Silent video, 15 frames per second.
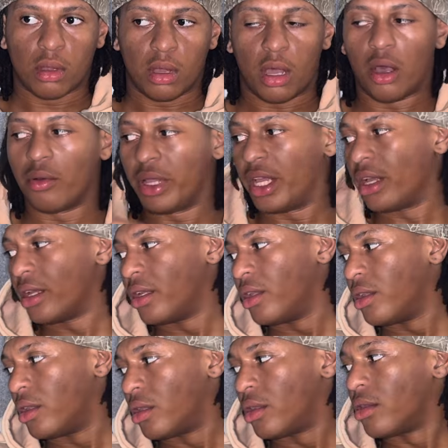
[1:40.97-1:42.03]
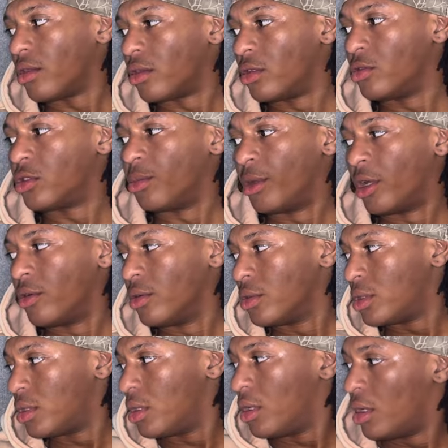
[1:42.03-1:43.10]
oh yeah, do some
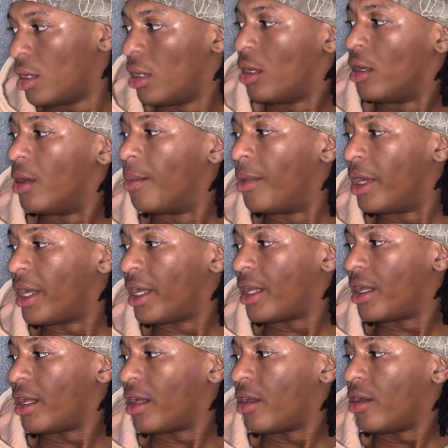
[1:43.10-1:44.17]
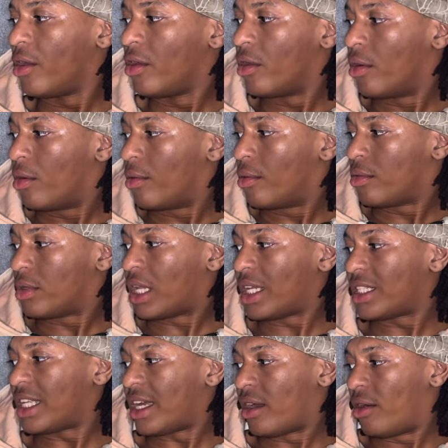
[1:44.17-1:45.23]
notes. But that's
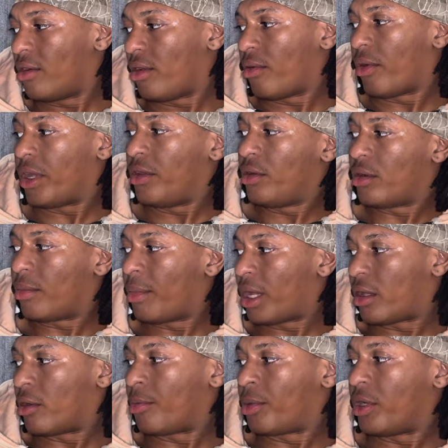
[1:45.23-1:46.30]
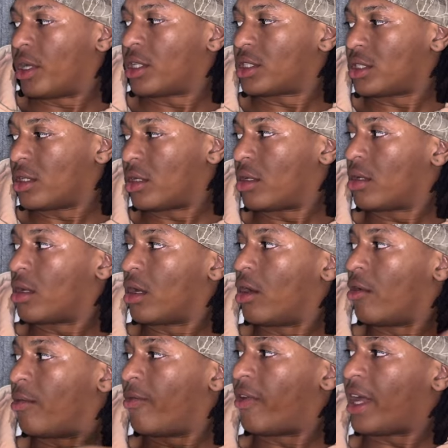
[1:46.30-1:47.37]
not the only way you can make your production
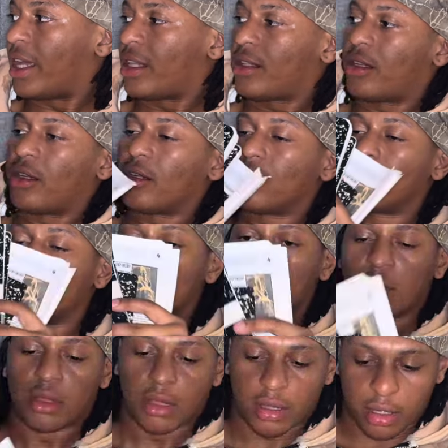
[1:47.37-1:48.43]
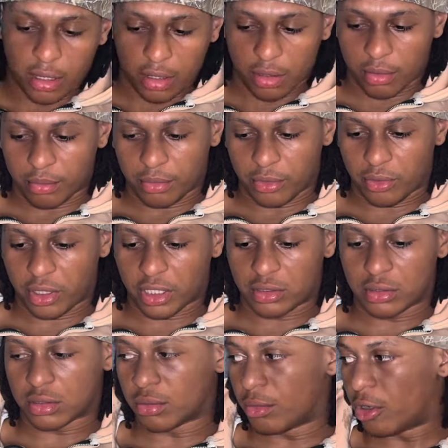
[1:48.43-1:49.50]
go faster. You wanna get
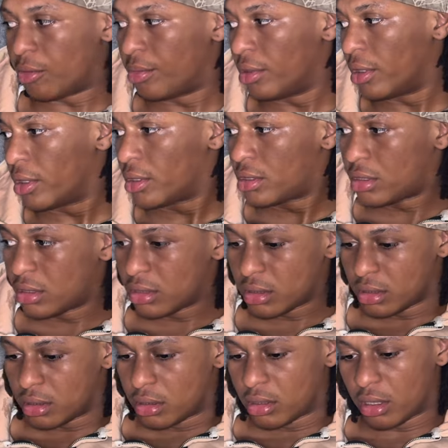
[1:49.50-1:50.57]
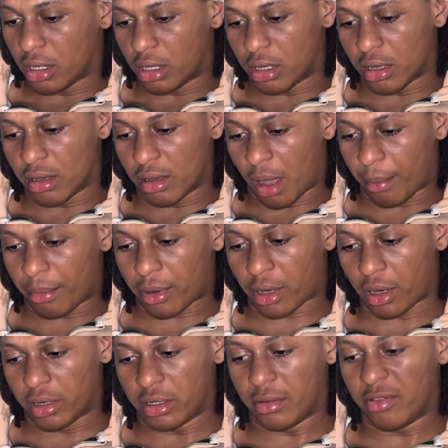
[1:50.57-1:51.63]
you some notebooks. I'm
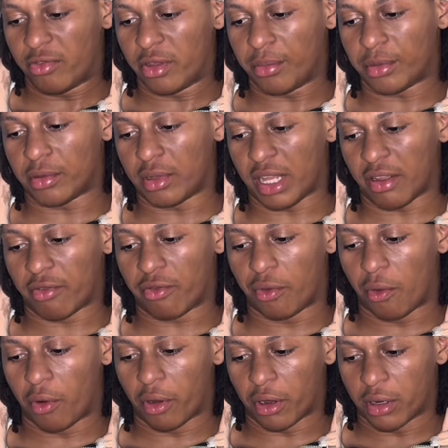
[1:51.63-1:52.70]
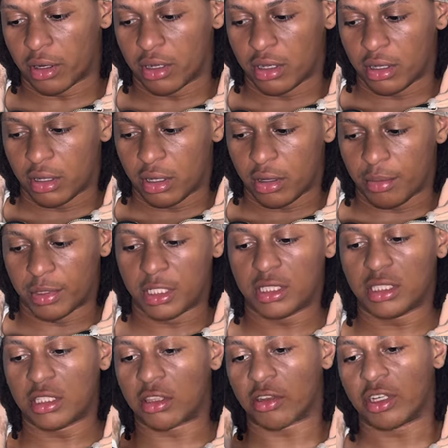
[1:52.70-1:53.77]
currently flipping through like 4, but
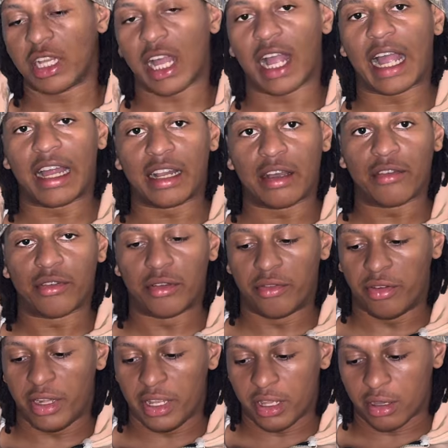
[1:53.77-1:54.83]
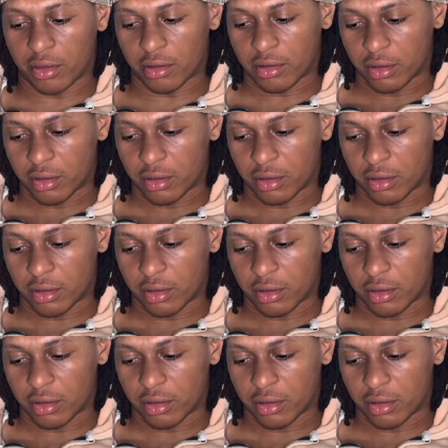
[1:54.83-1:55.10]
these are 3 I got out for the video.